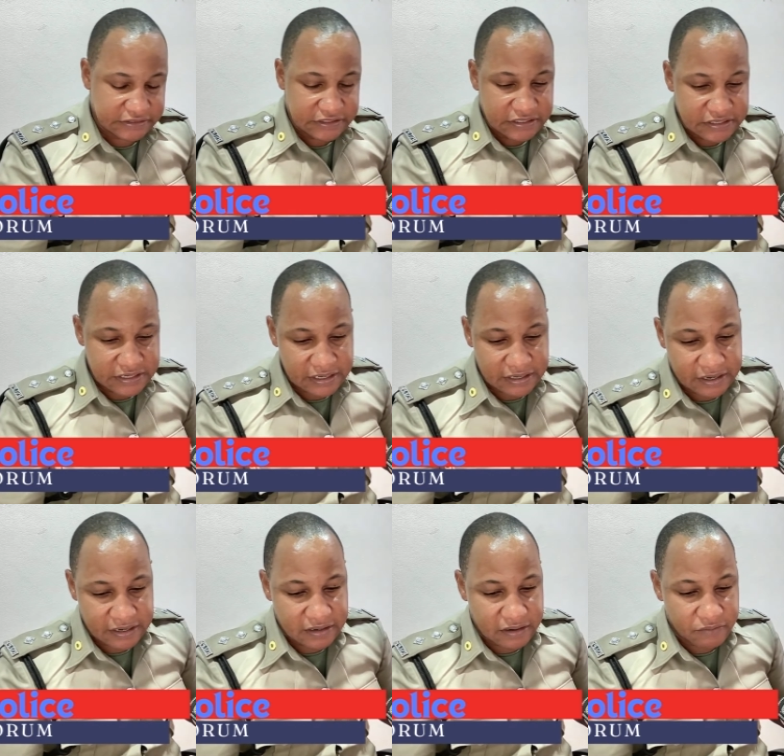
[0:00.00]
year,
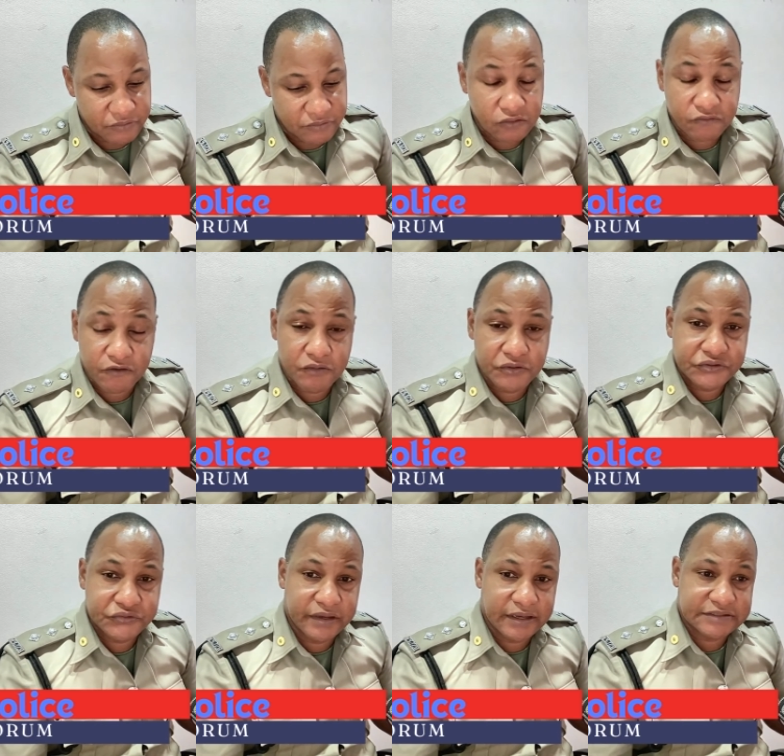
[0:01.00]
and we look forward
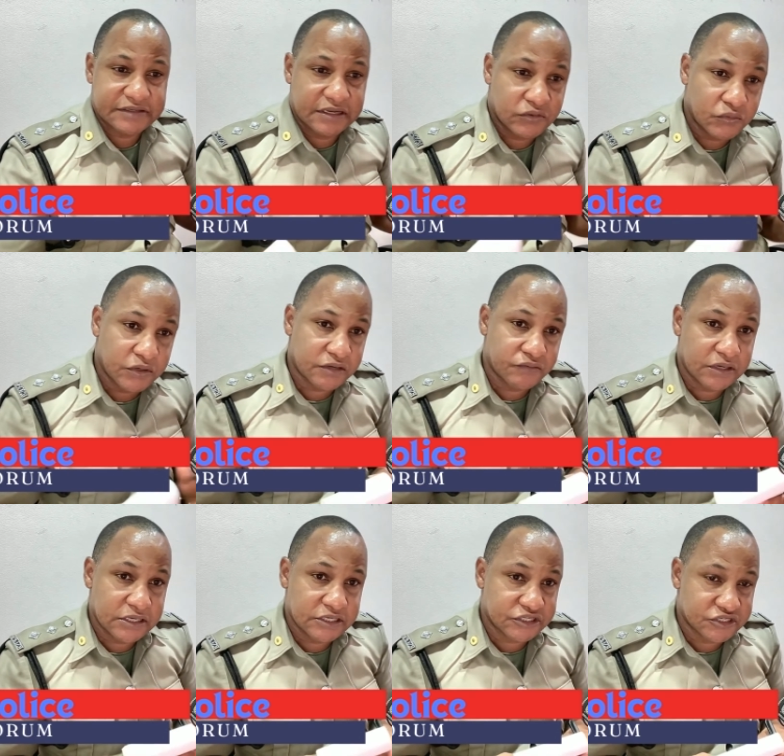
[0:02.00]
to an excellent working
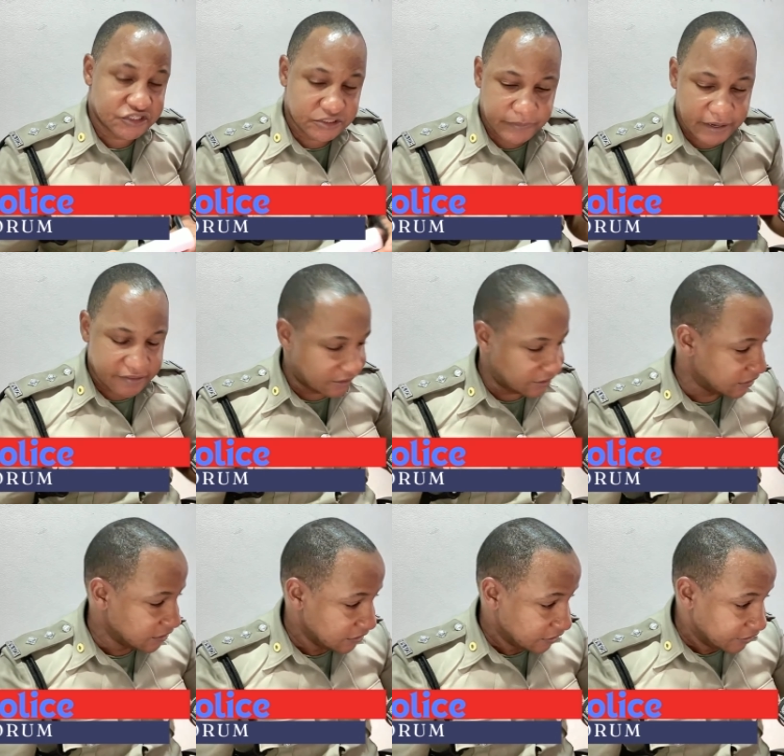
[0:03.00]
relationship. I think
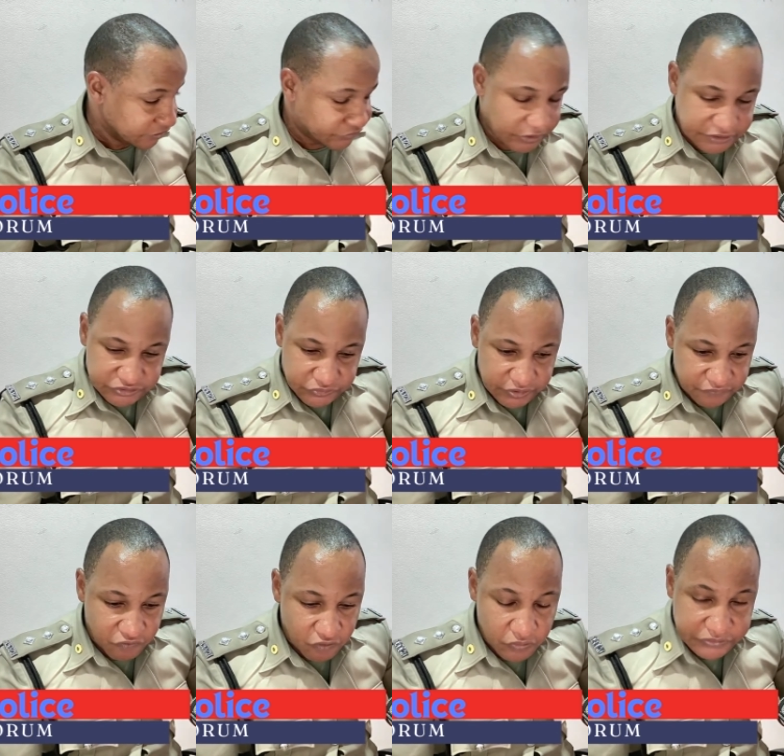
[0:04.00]

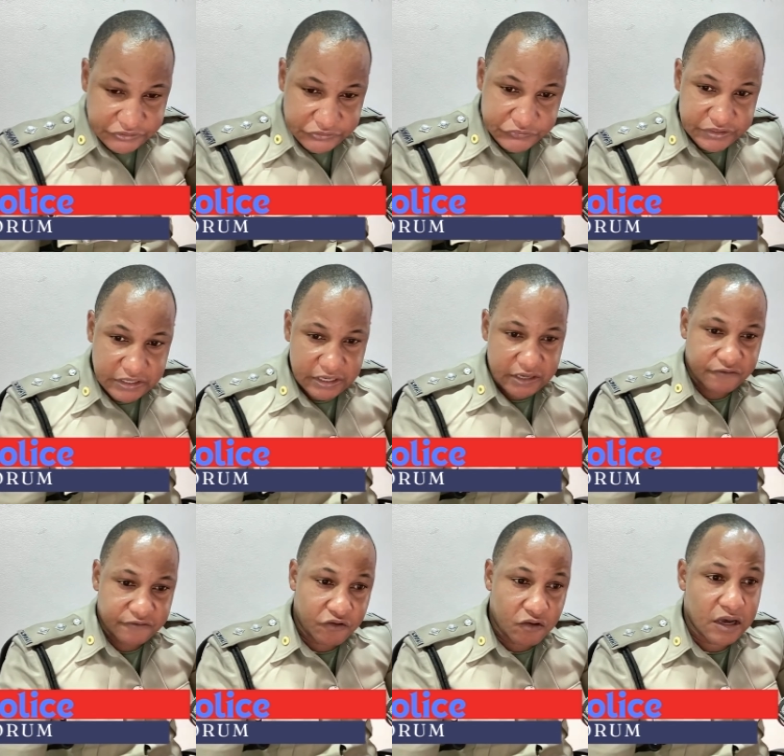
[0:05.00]
2024 was a good year
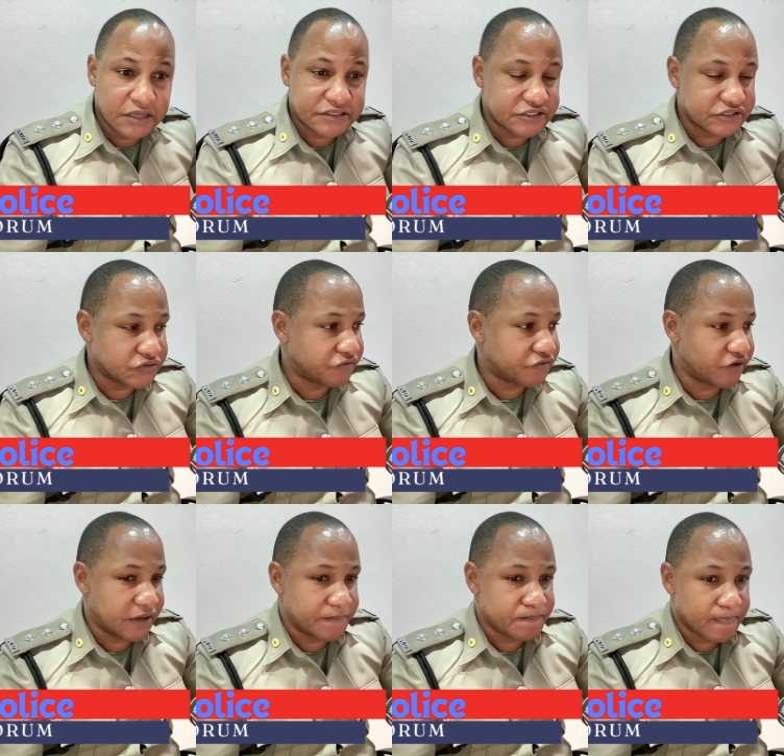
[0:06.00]
for us in
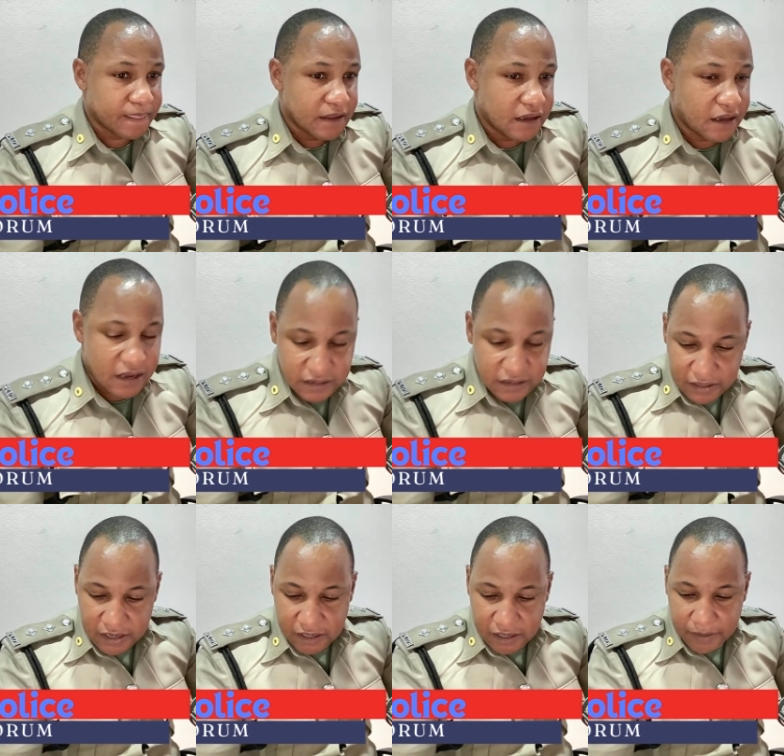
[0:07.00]
Sufre, and
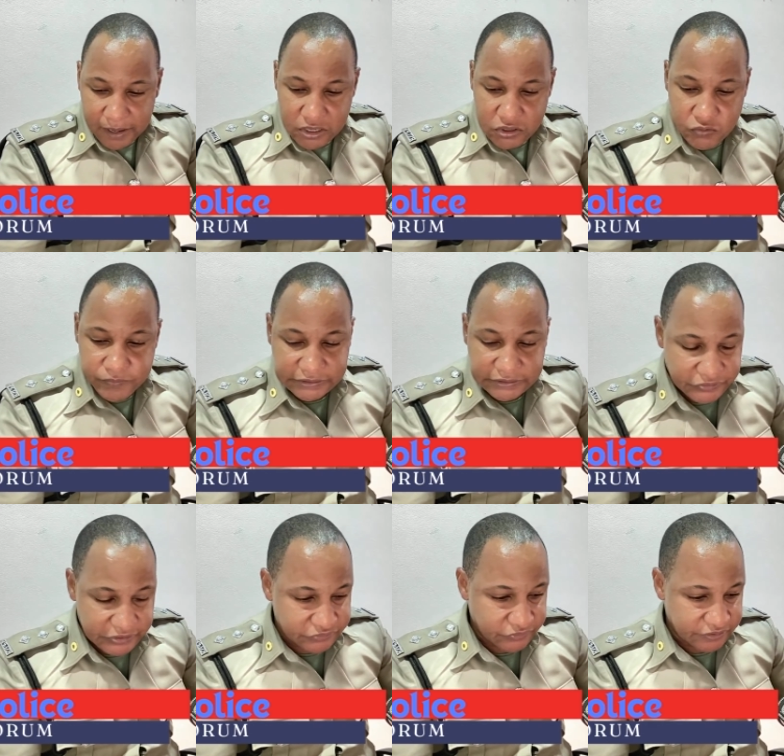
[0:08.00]
I hope that
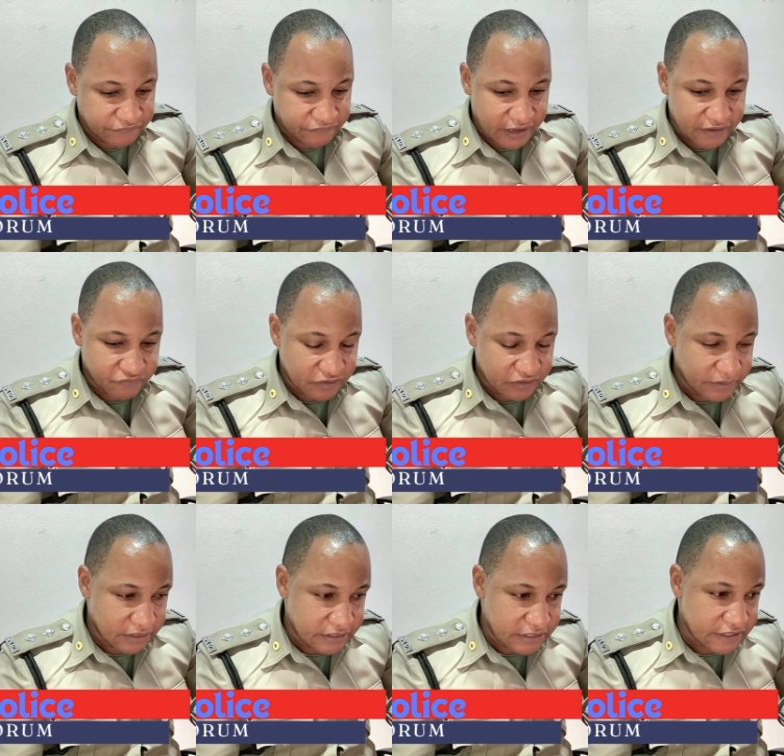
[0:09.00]
2025 will
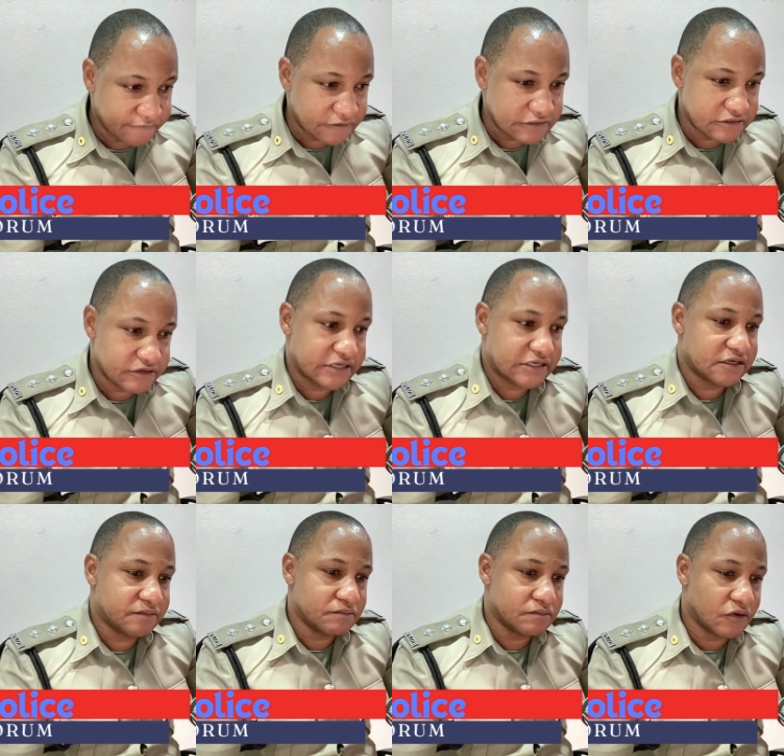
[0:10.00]
be an even
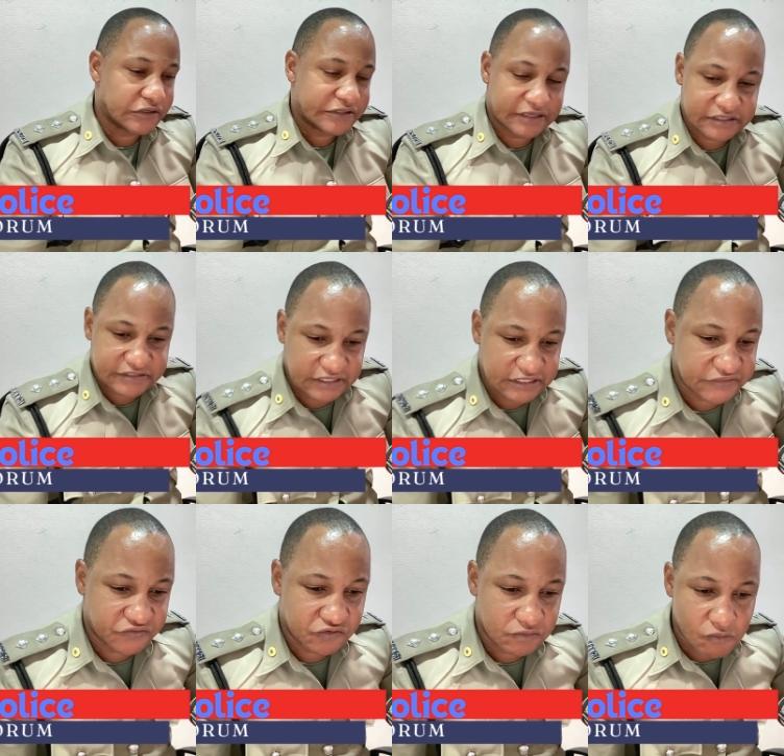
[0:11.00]
greater, more
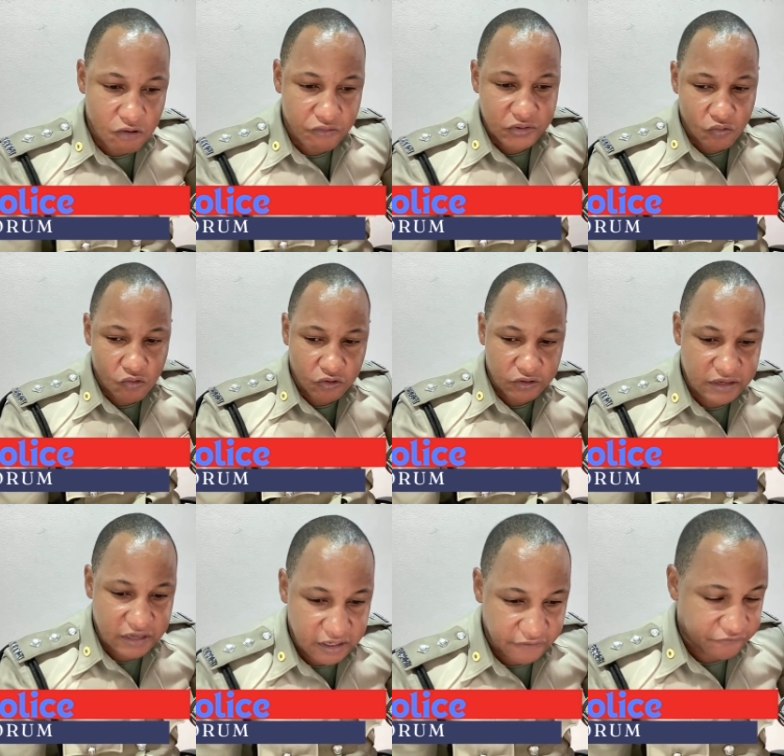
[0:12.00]
successful, more rewarding
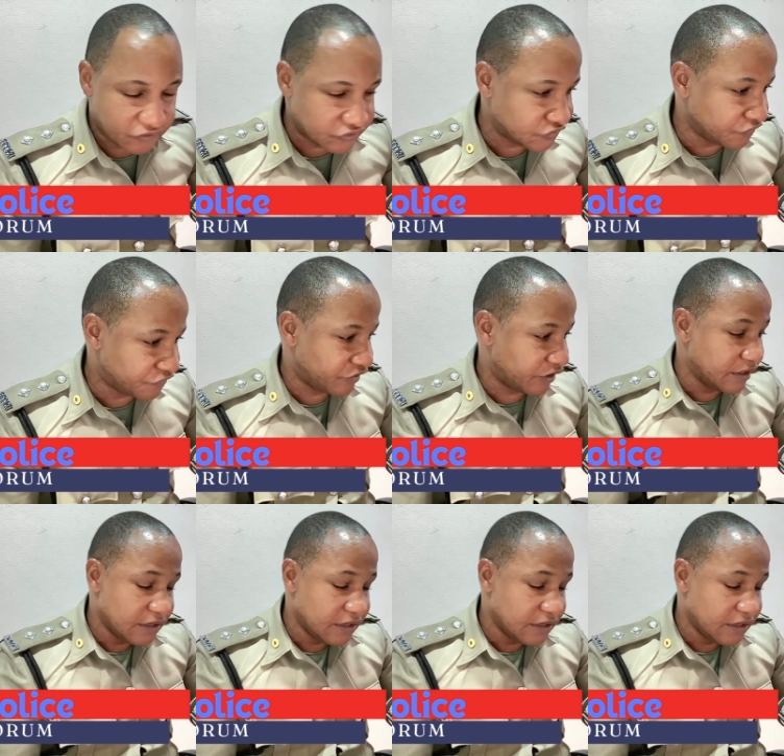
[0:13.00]
year for Sufre.